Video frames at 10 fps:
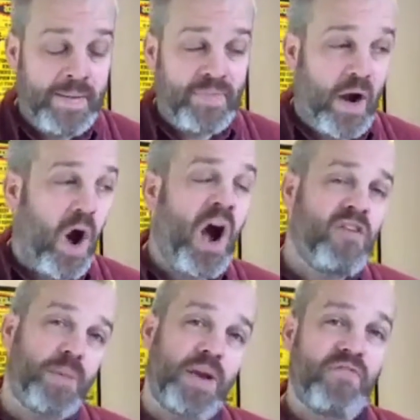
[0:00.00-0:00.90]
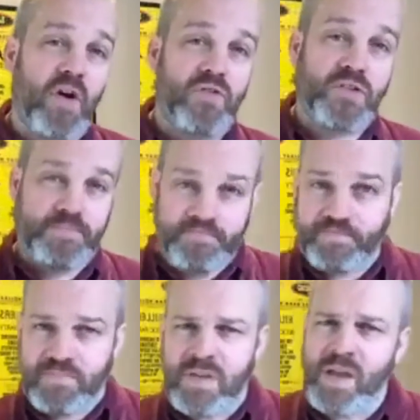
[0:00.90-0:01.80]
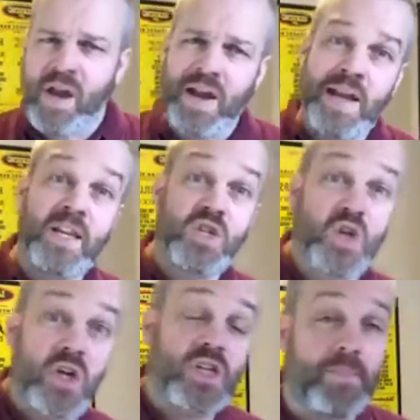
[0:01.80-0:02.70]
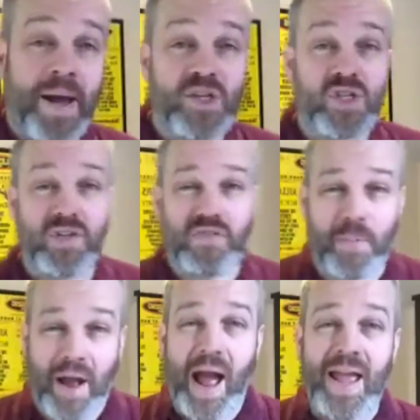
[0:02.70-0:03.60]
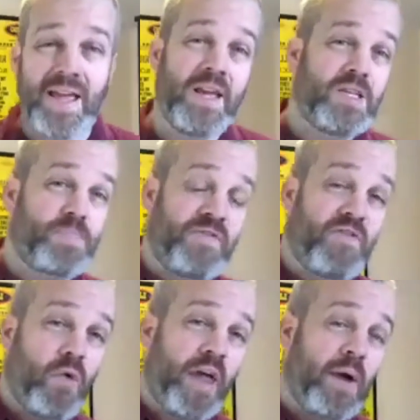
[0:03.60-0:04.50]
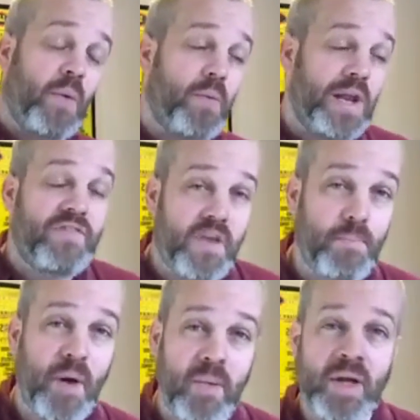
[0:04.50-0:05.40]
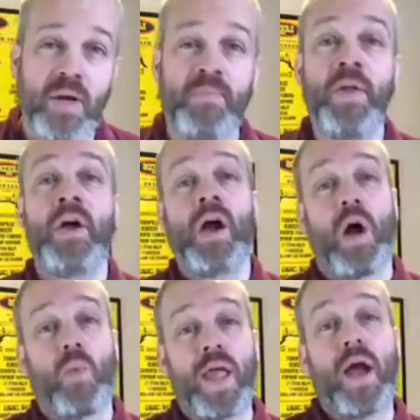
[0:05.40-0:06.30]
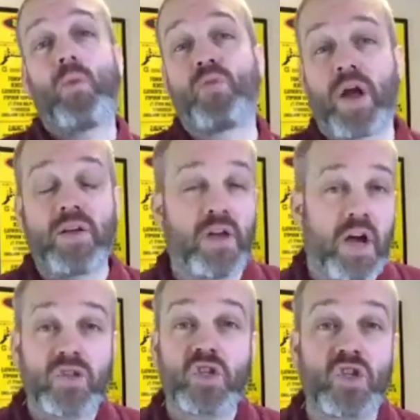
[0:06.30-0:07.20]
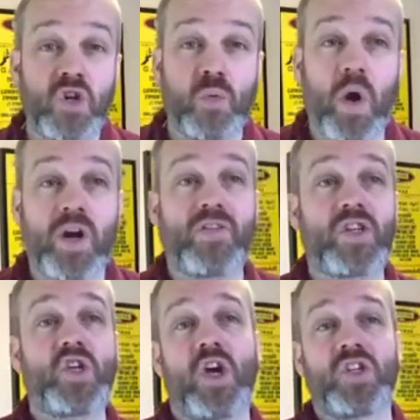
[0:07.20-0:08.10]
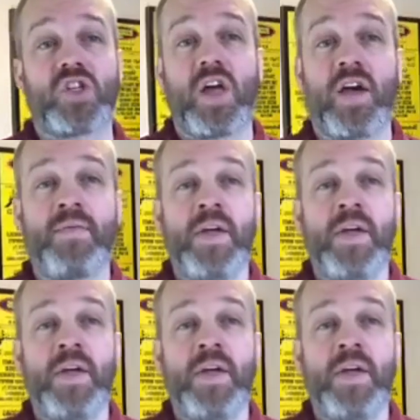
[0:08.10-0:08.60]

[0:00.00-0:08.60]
Now, I've been involved leading church in Manchester for about 8 years. Before that, when we lived in Birmingham, we helped run student work at the church there.